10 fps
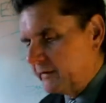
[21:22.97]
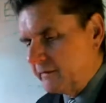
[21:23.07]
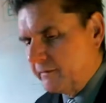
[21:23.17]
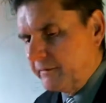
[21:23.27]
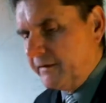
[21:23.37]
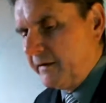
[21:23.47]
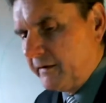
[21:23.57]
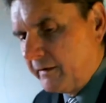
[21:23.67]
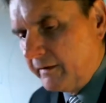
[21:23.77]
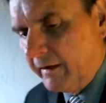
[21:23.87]
the
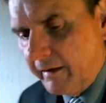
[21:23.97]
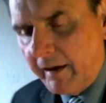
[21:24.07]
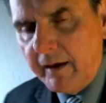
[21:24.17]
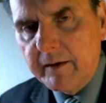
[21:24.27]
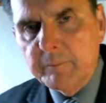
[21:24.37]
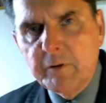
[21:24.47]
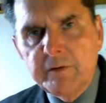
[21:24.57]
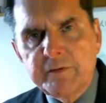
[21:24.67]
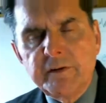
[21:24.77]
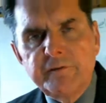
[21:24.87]

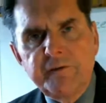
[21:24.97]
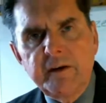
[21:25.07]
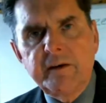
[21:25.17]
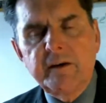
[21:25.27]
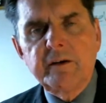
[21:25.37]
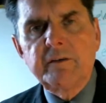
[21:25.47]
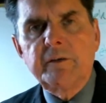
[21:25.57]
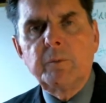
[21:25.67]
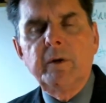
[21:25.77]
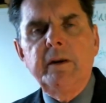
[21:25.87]
animals and the figures
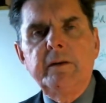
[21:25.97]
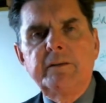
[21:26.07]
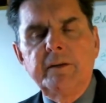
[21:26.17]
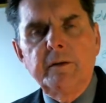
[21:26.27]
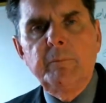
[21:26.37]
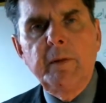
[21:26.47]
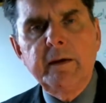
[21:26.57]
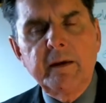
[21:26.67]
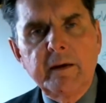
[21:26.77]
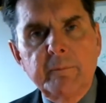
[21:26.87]
that went into the
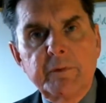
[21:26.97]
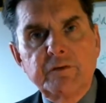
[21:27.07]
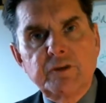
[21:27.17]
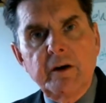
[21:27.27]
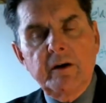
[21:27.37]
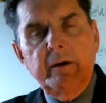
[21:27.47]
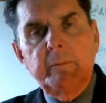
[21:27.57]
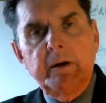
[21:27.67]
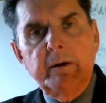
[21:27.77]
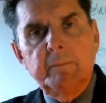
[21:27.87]
making up the
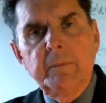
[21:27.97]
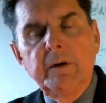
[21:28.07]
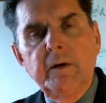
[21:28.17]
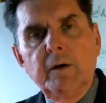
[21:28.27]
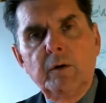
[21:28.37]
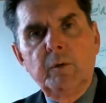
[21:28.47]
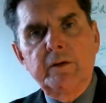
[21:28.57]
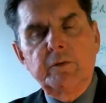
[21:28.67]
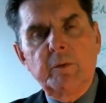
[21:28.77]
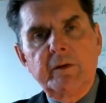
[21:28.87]
cherubim,
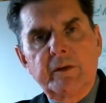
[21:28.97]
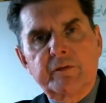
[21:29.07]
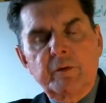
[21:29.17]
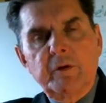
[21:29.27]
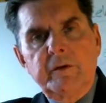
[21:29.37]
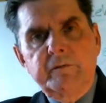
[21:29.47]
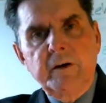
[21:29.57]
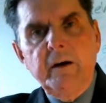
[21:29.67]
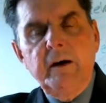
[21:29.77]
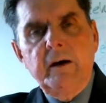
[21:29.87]
which were the throne of
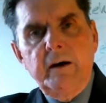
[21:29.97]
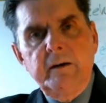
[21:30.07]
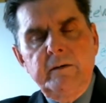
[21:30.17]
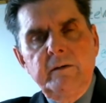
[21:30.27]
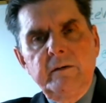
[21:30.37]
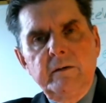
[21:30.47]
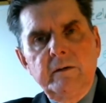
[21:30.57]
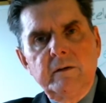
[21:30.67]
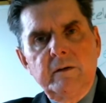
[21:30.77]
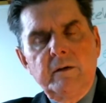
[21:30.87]
God,
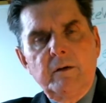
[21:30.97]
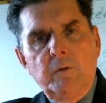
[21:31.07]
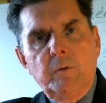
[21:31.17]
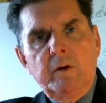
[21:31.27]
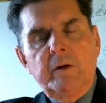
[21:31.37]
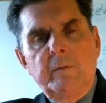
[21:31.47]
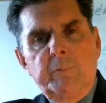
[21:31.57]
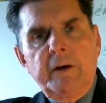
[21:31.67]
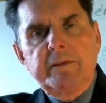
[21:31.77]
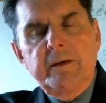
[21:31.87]
were
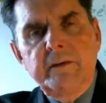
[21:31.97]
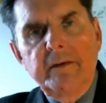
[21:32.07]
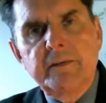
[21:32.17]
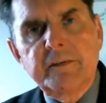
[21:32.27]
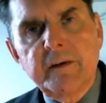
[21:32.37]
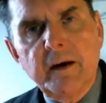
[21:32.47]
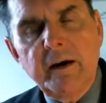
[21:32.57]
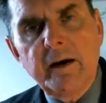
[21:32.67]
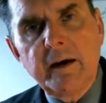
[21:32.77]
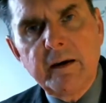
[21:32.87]
present in the
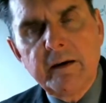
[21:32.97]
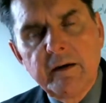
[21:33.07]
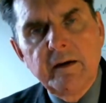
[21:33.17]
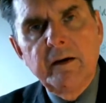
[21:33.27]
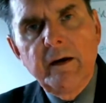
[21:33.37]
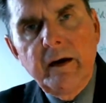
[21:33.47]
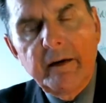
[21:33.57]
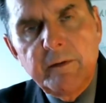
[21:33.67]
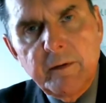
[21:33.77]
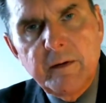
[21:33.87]
sky
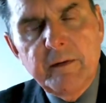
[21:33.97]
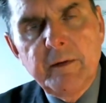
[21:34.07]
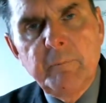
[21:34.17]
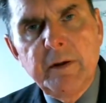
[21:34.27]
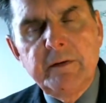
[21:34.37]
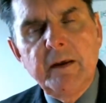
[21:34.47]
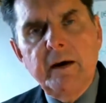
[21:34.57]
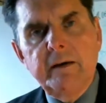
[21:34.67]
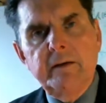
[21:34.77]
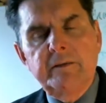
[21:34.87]
in the
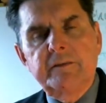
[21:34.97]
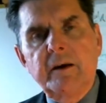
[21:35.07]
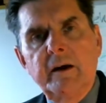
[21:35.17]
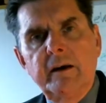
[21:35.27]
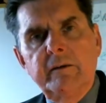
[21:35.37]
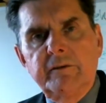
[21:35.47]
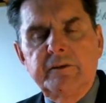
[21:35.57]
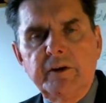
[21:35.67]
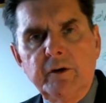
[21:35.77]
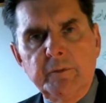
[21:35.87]
midnight sky of
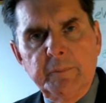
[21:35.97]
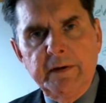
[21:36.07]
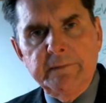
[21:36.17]
atonement.